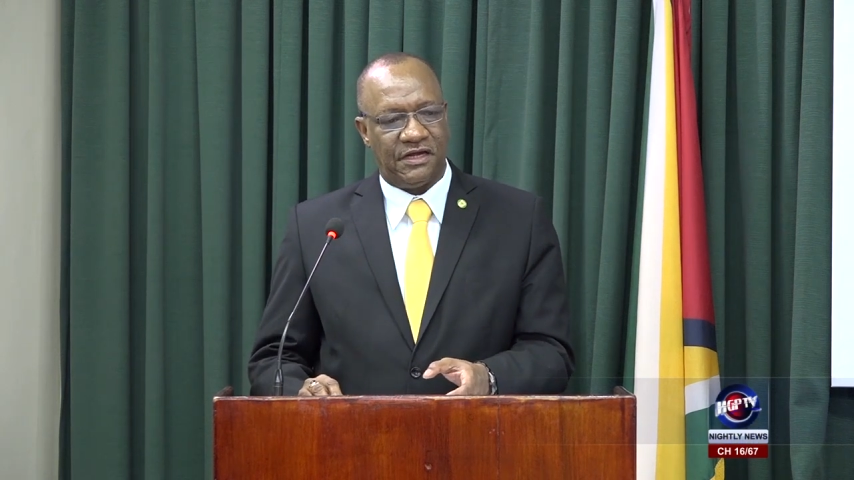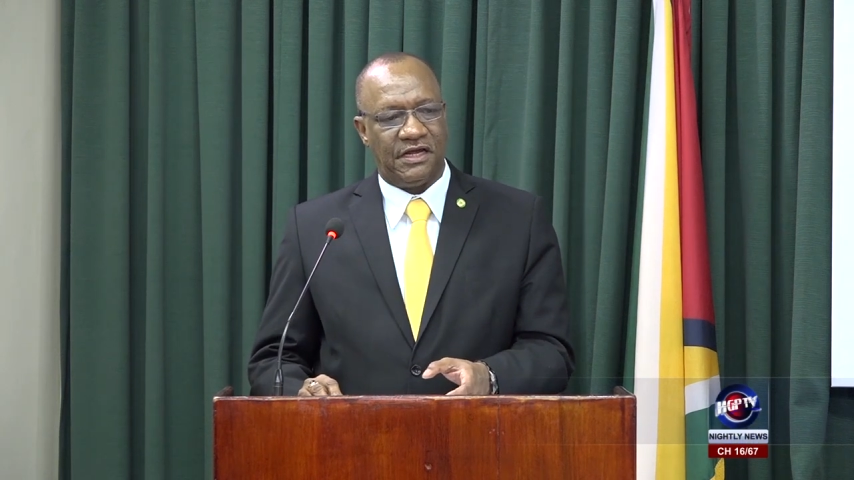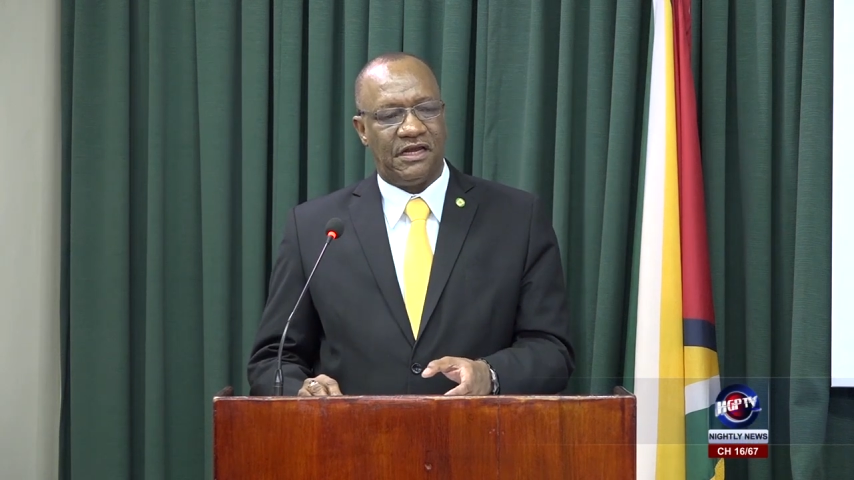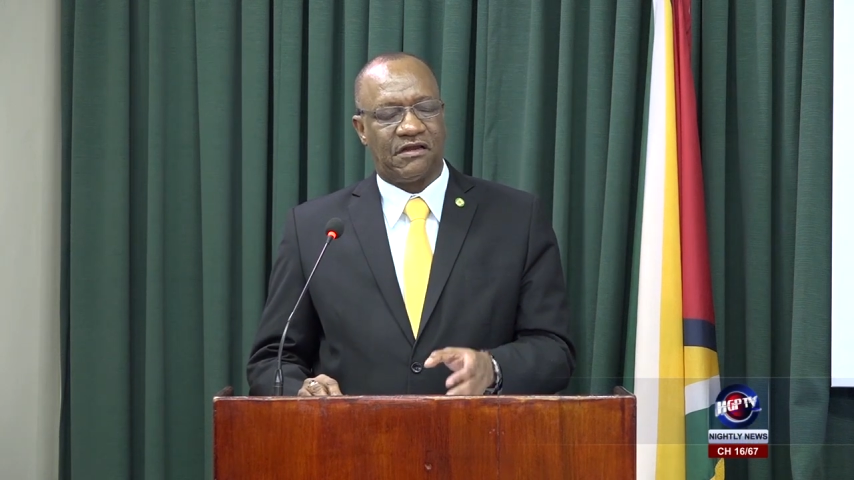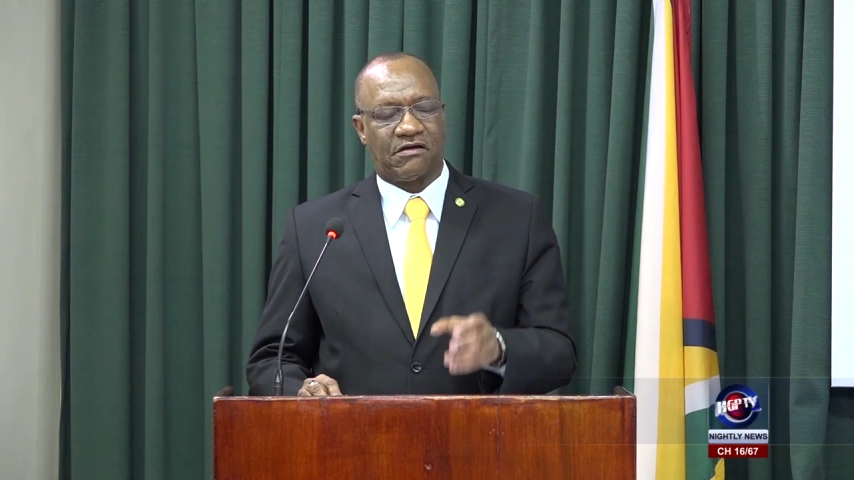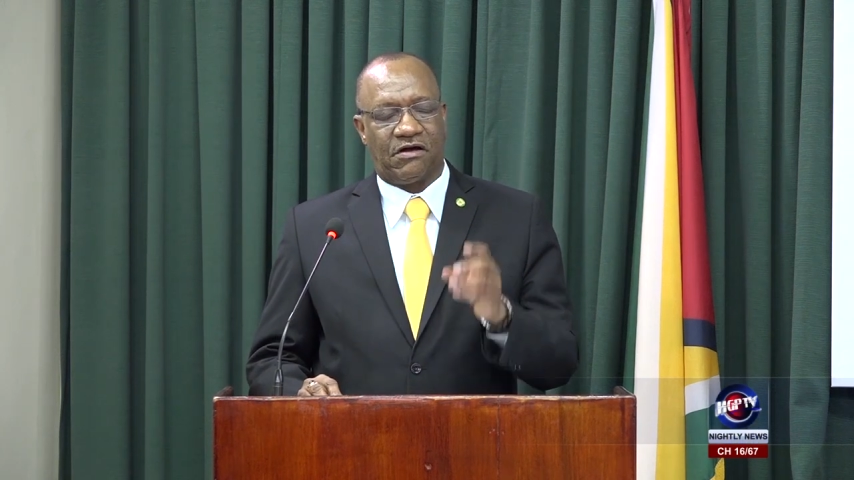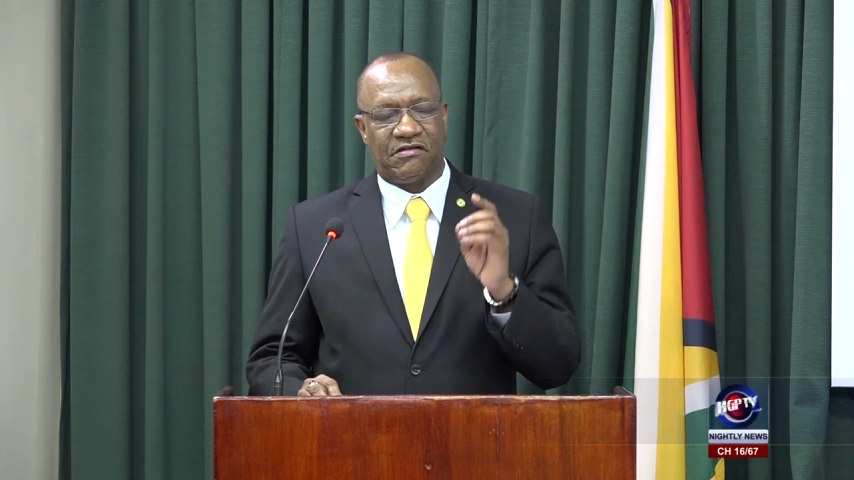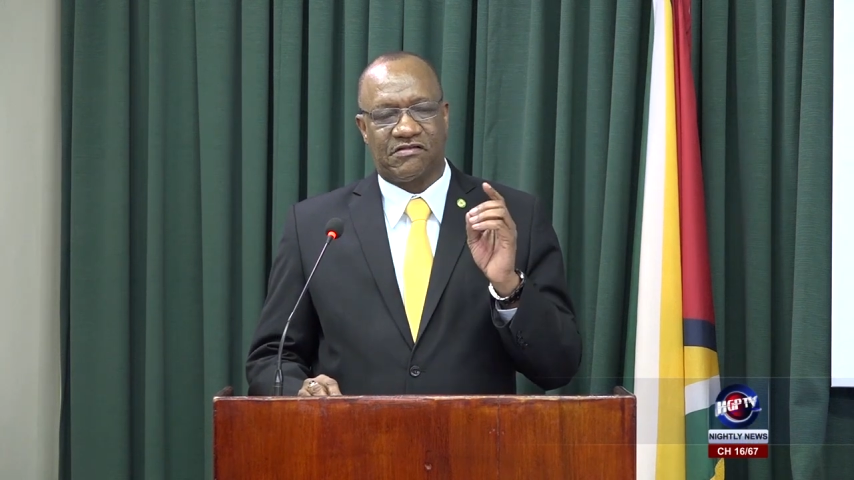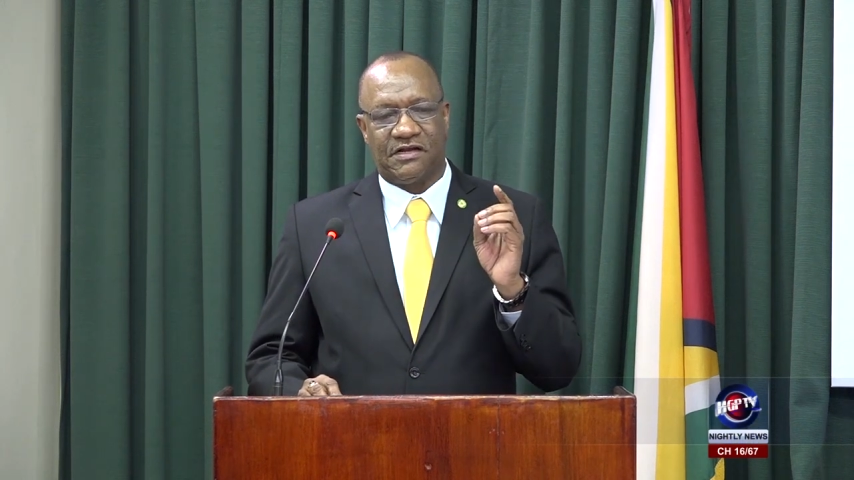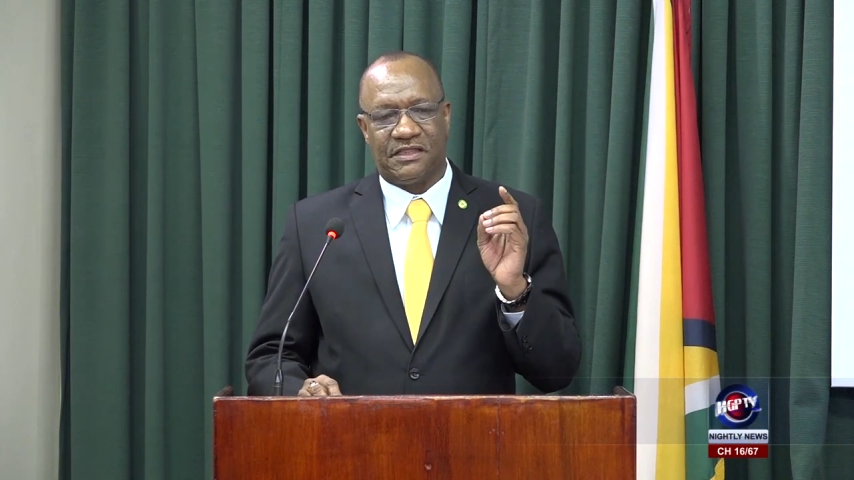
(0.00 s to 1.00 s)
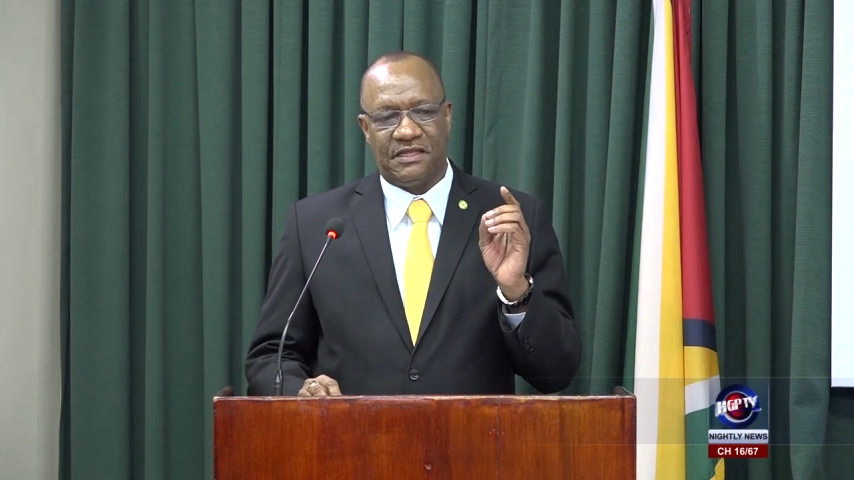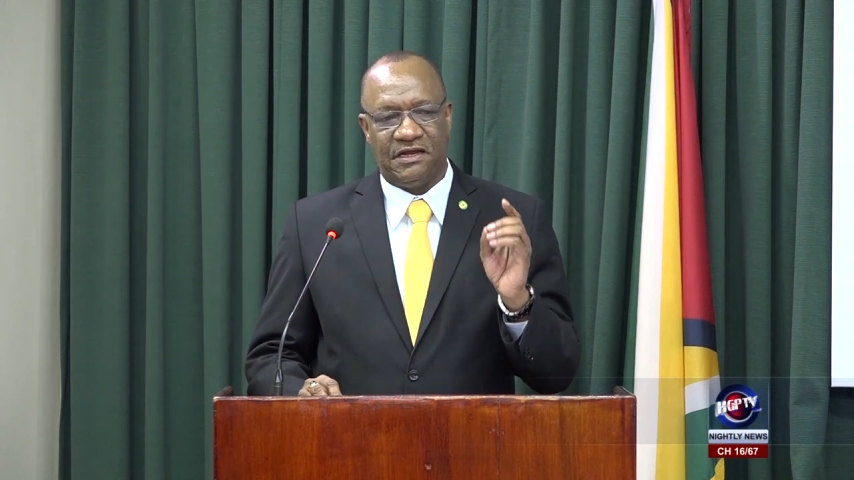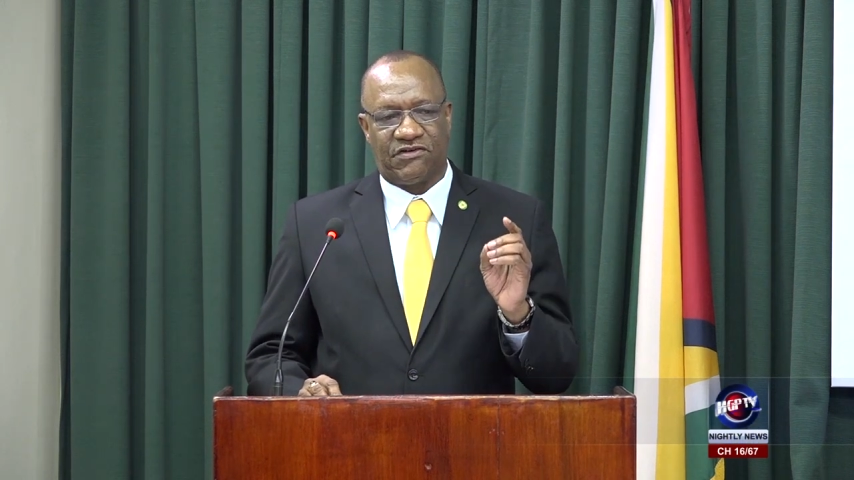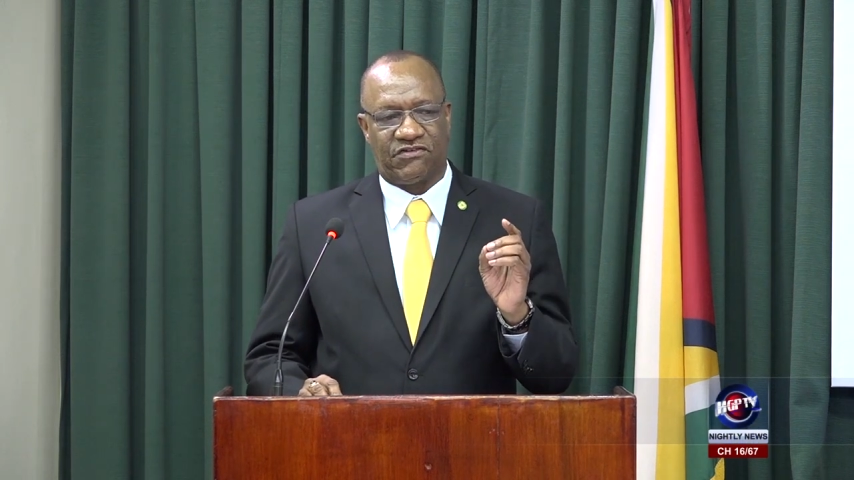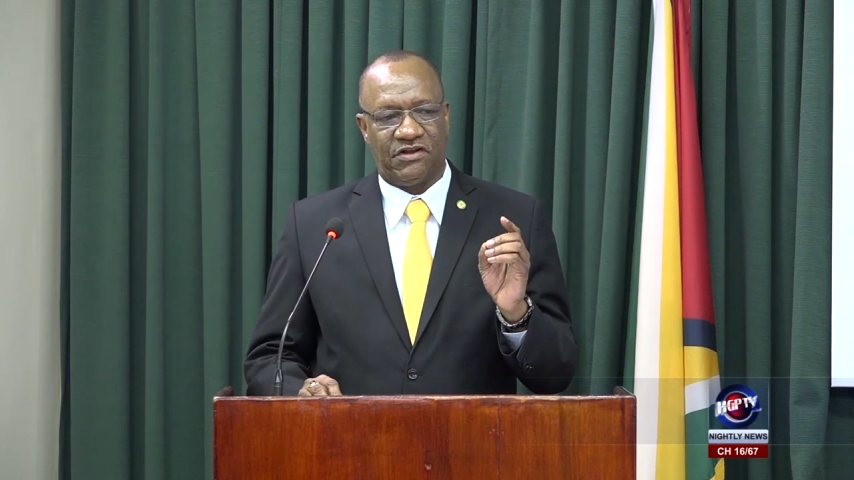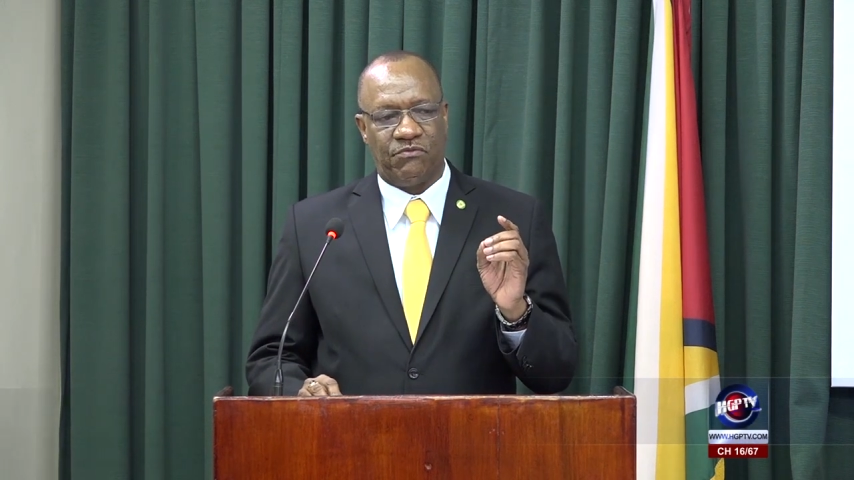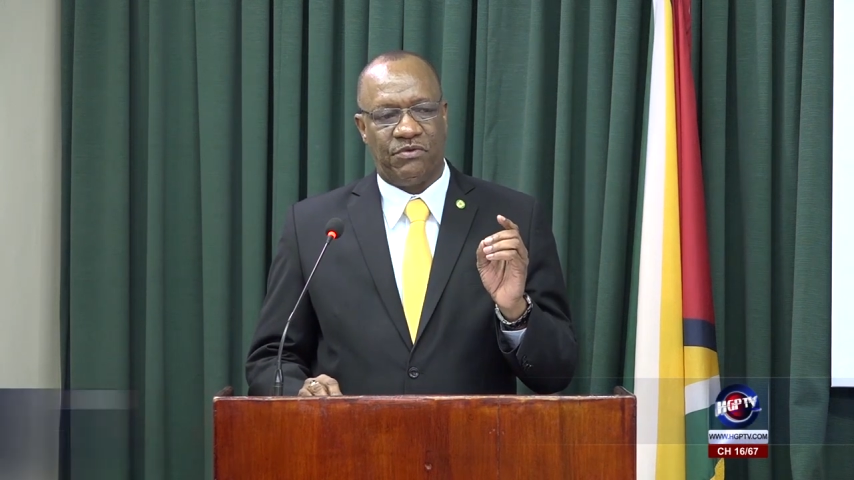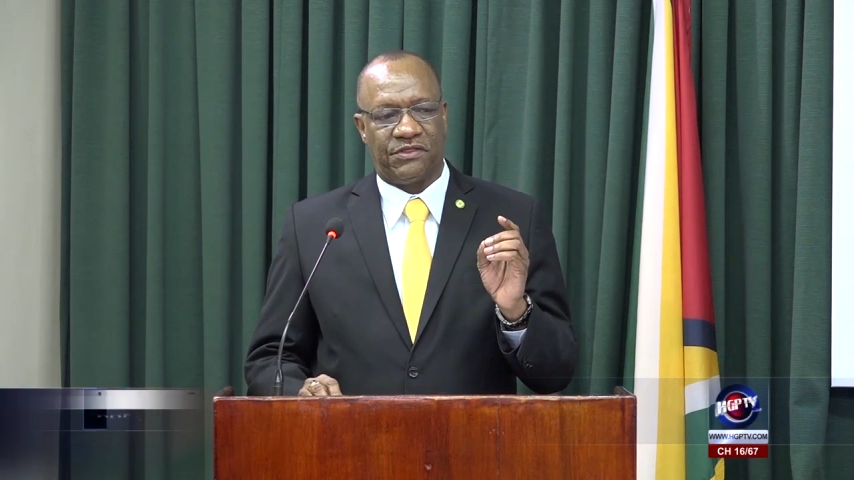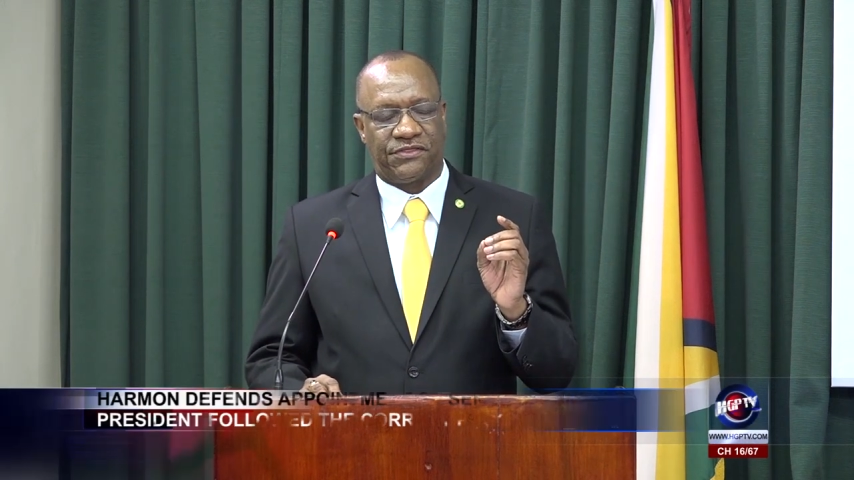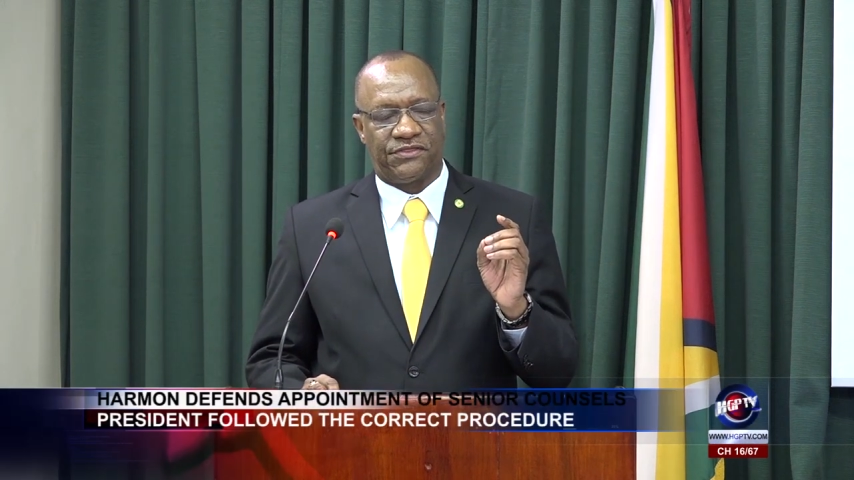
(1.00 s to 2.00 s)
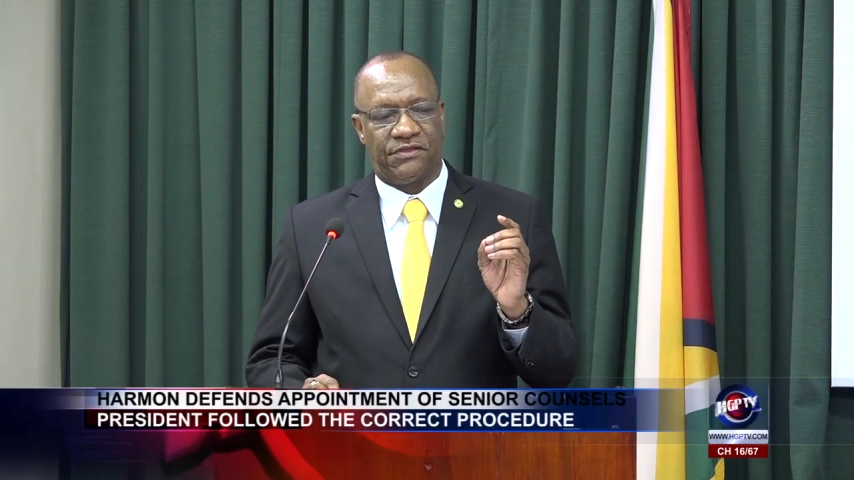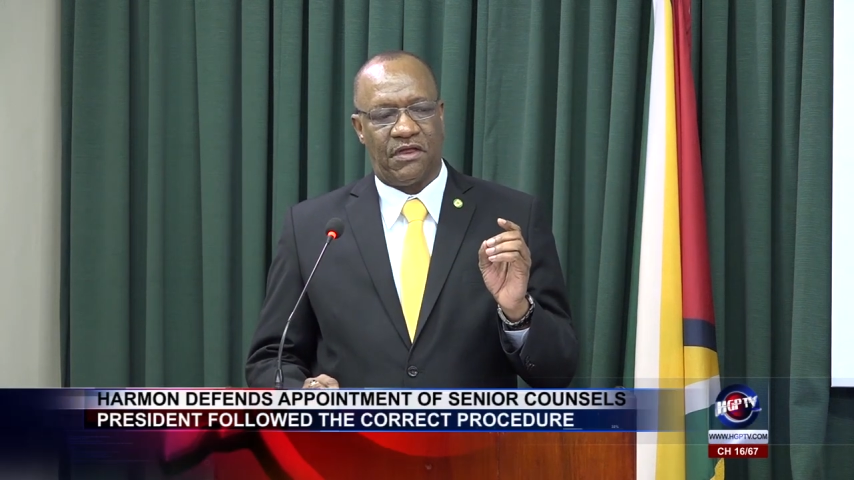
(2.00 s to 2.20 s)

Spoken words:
in consultation with